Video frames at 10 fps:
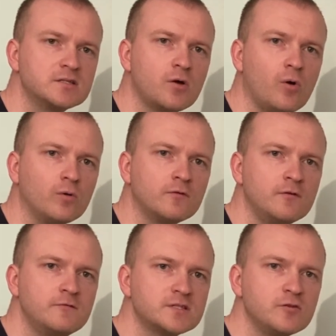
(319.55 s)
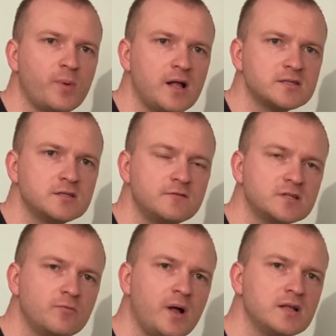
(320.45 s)
It's called fiscal policy.
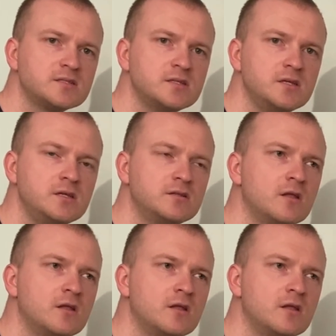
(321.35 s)
Fiscal policy,